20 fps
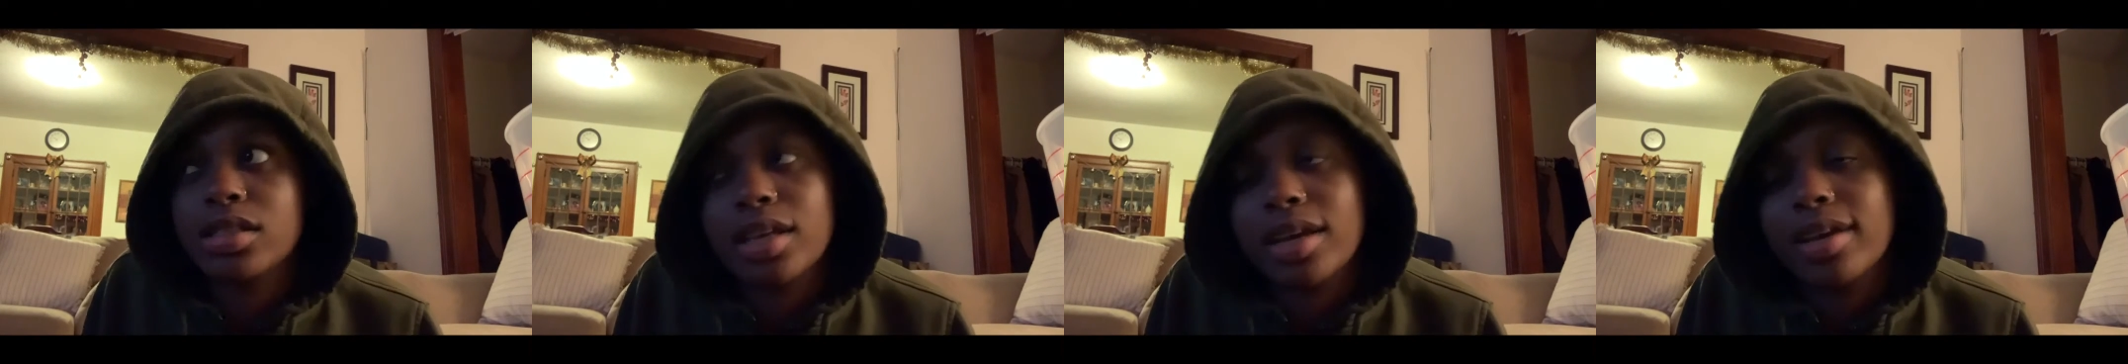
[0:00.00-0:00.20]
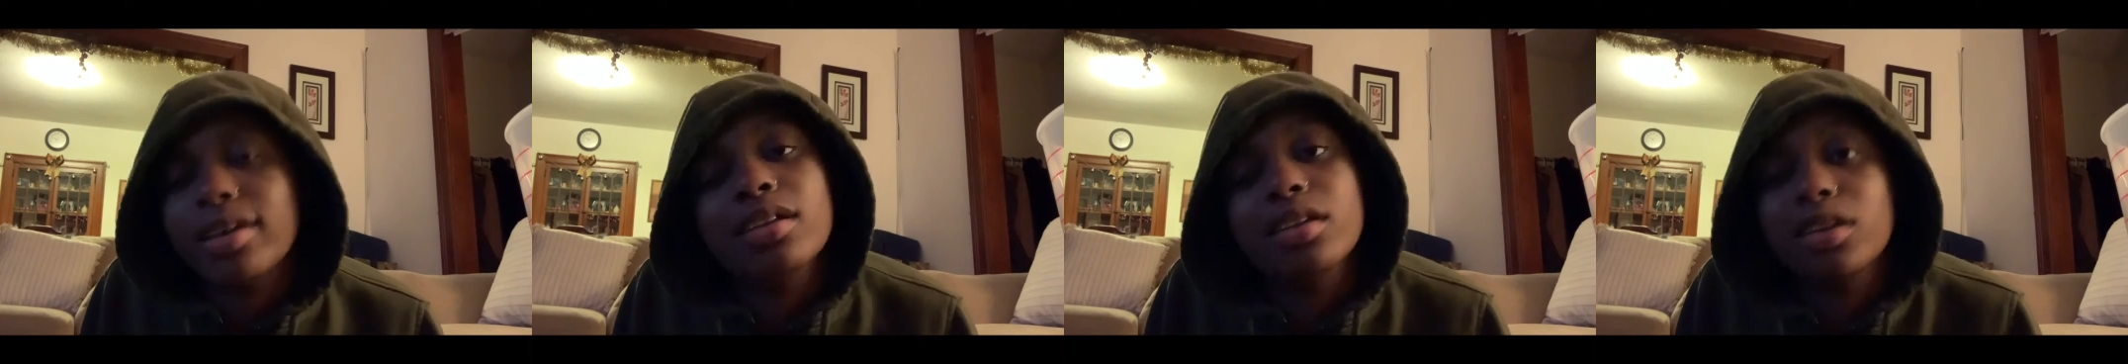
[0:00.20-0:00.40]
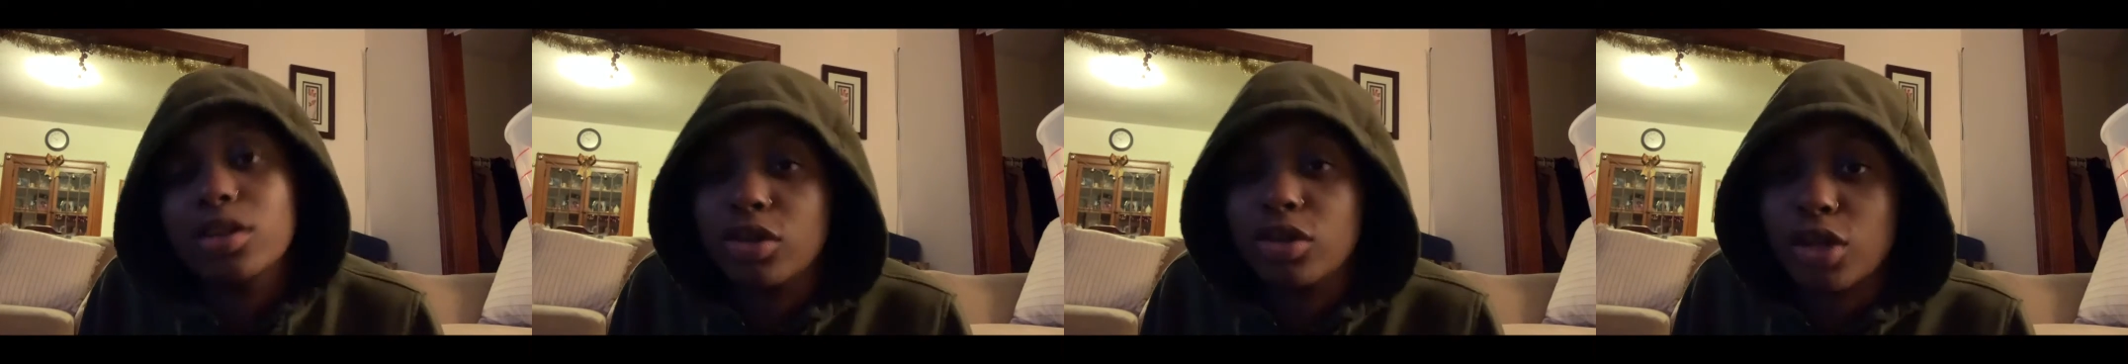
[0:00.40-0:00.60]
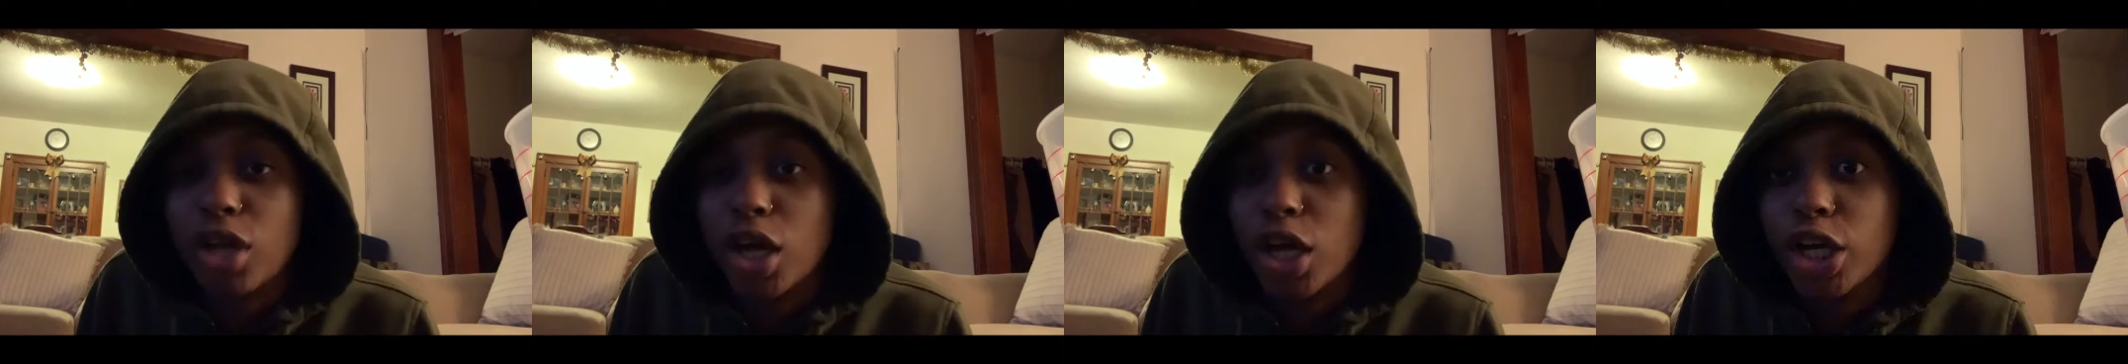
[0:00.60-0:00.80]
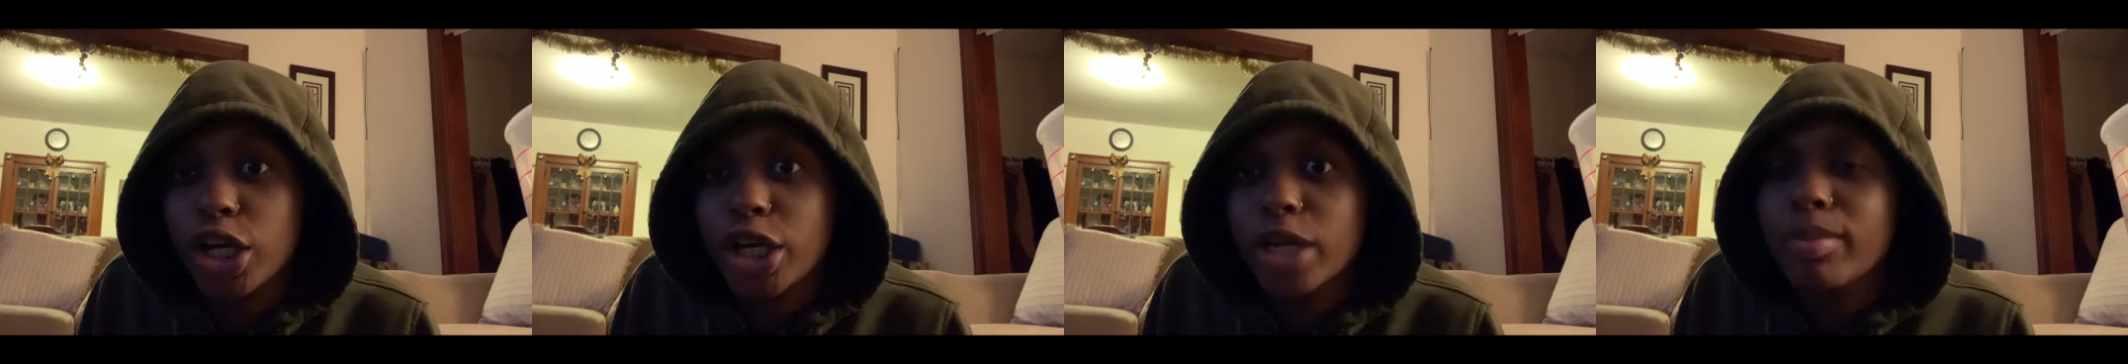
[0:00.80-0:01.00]
take a little
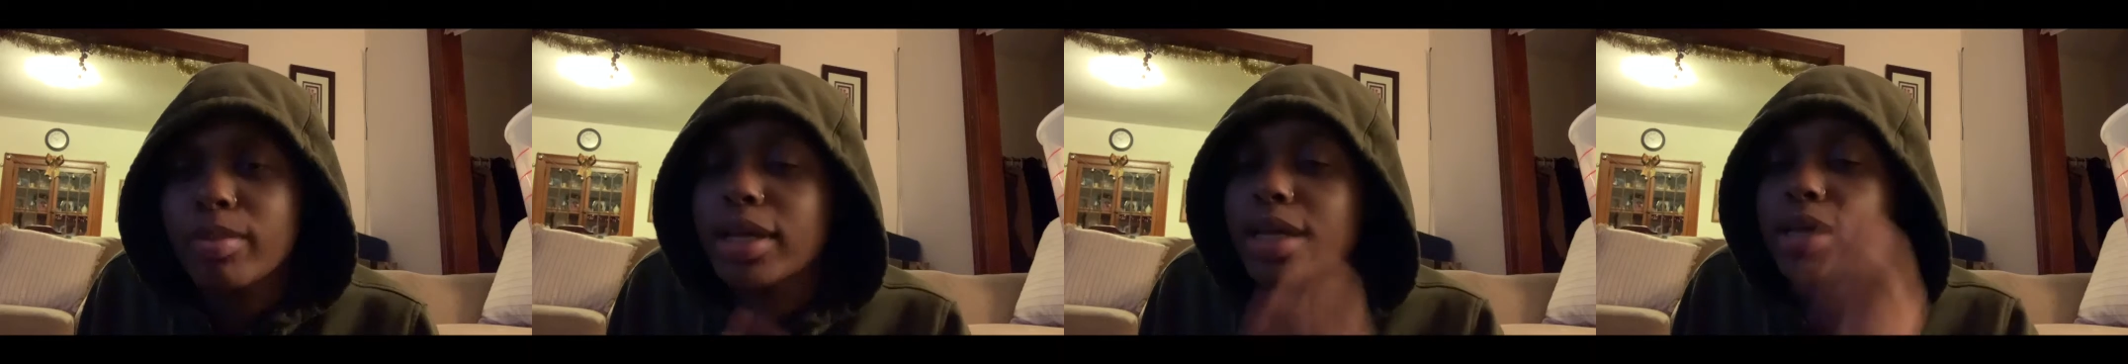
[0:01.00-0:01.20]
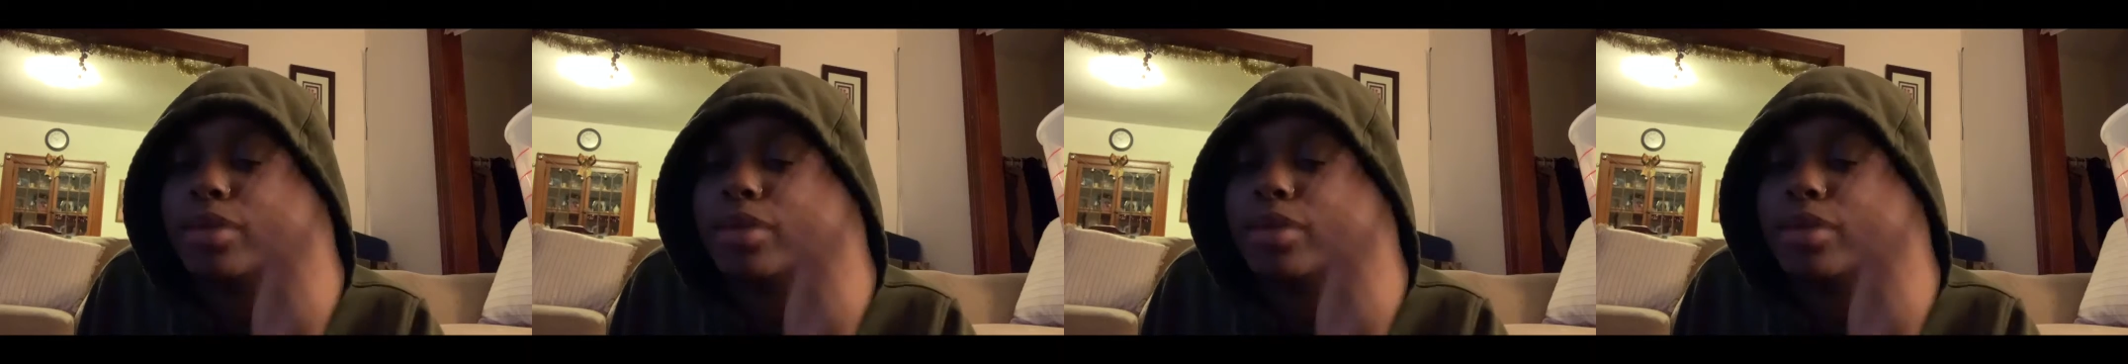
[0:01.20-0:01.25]
longer. But